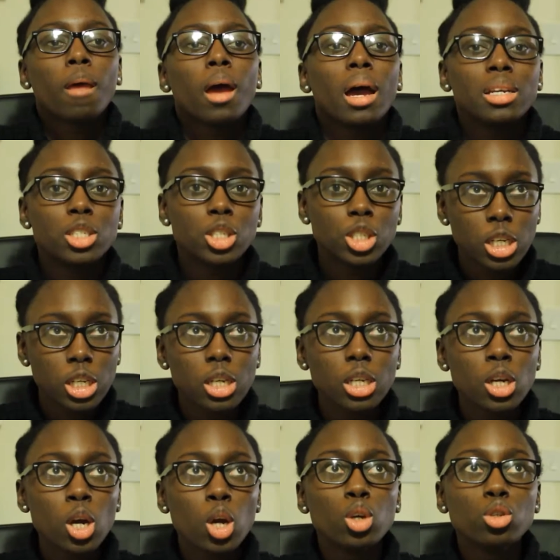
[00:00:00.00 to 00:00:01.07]
and
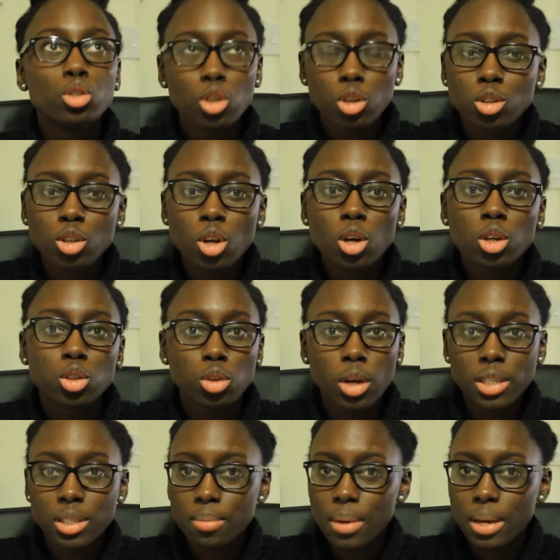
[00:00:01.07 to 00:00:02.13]
she used
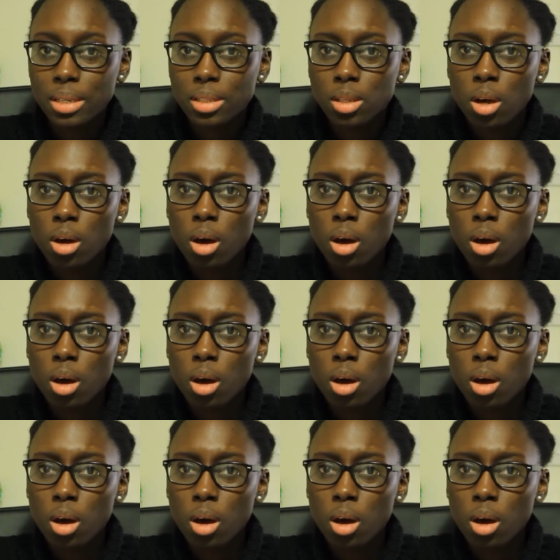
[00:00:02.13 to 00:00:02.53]
Tresemme's